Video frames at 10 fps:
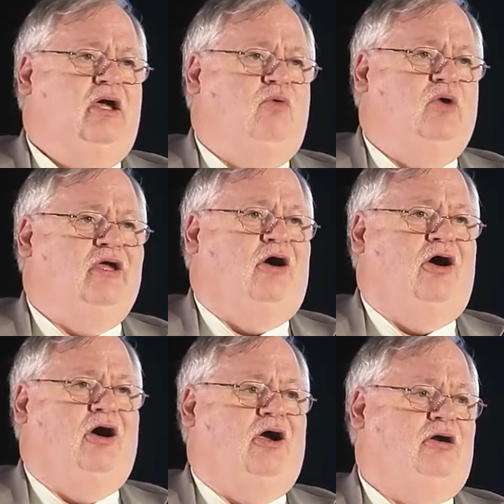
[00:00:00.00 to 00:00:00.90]
We
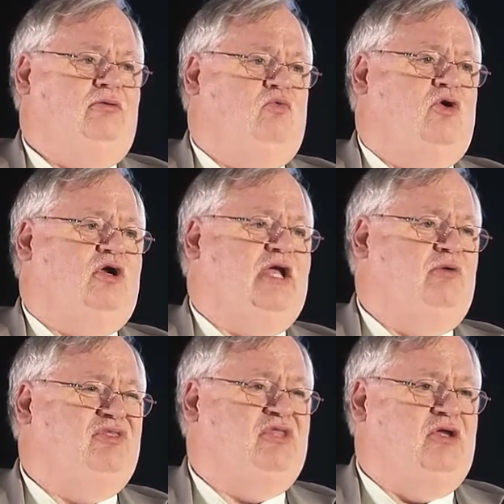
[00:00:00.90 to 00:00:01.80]
are
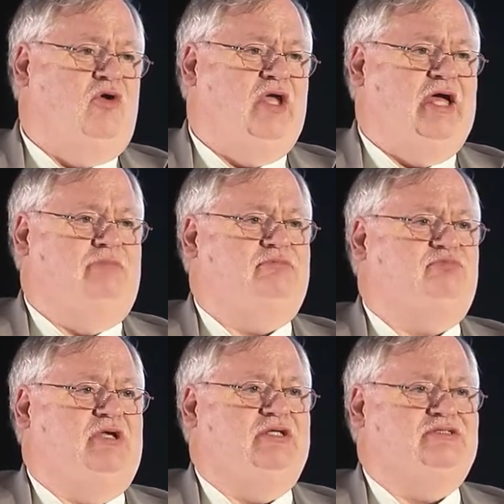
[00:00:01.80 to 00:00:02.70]
working with the
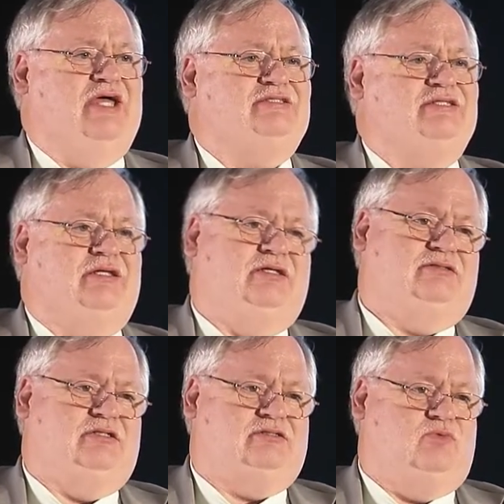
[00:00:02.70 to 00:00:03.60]
OEMs because that's the
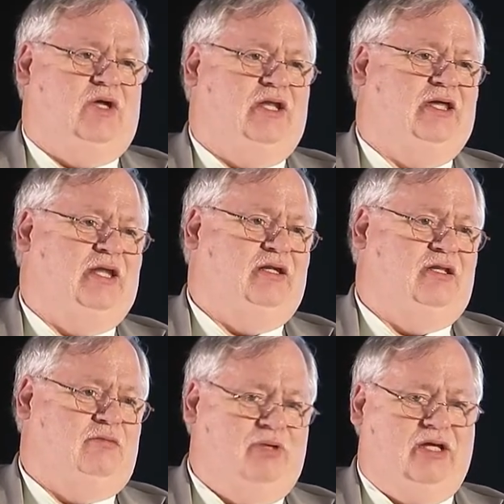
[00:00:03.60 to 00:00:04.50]
easiest way to get
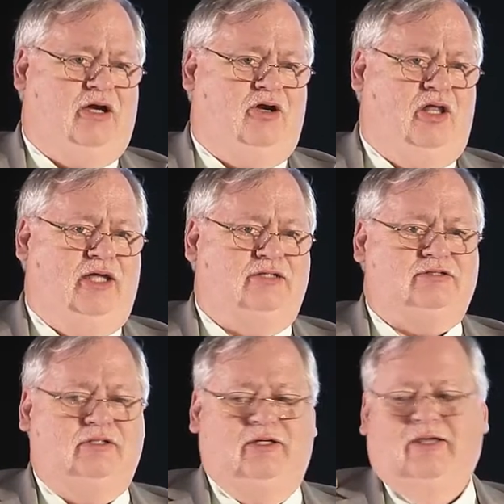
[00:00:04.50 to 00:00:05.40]
into the big
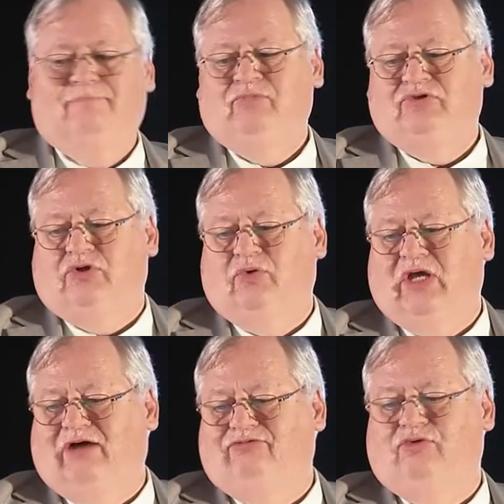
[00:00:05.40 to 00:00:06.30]
airlines. So we
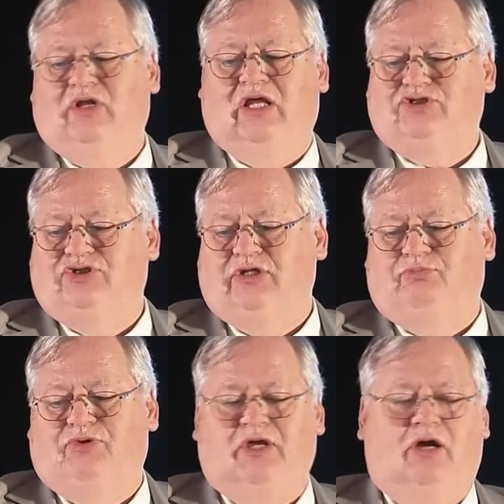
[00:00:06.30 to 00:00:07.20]
have the
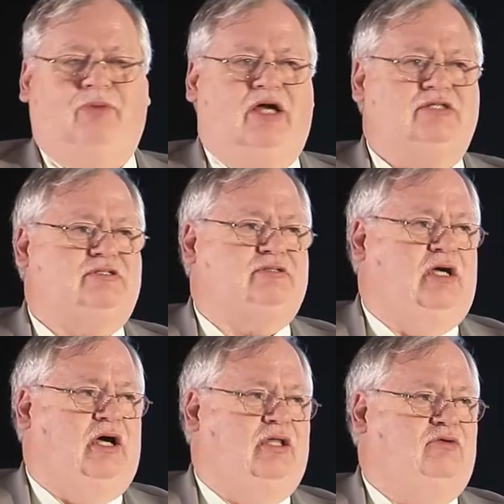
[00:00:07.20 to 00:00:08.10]
relationship with
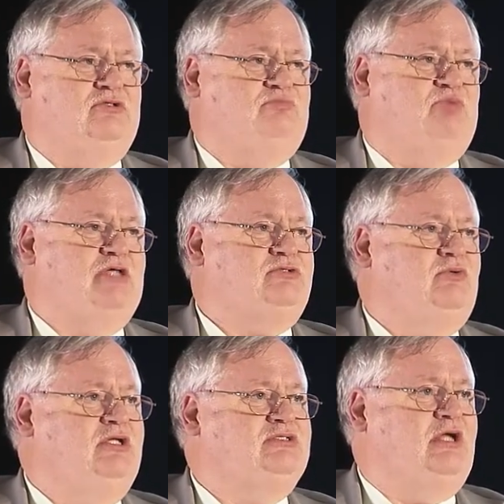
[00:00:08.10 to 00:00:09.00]
Airbus. There was a press
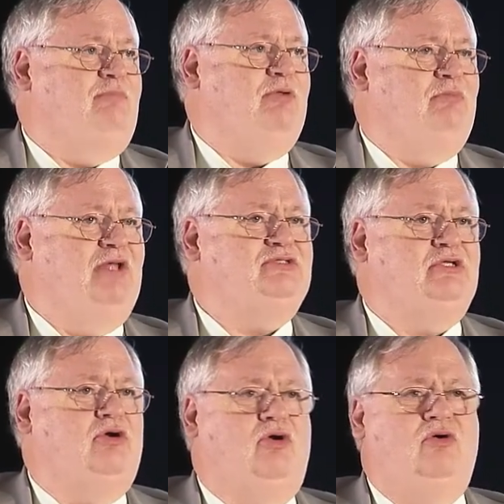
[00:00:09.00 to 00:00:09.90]
release a couple of months
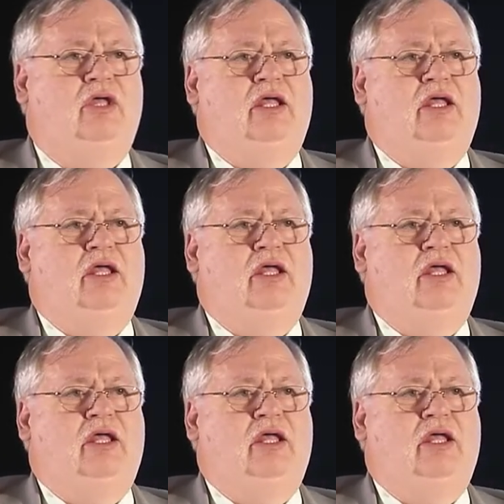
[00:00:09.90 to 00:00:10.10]
ago